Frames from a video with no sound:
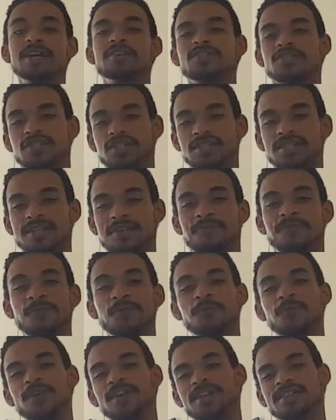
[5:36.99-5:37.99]
So she said,
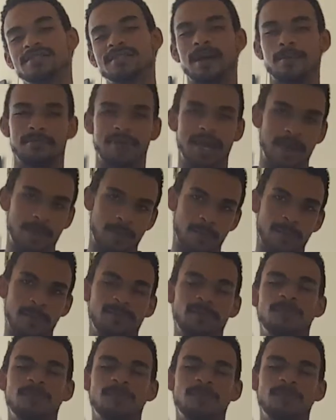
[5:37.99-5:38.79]
feel free to stop gaping me.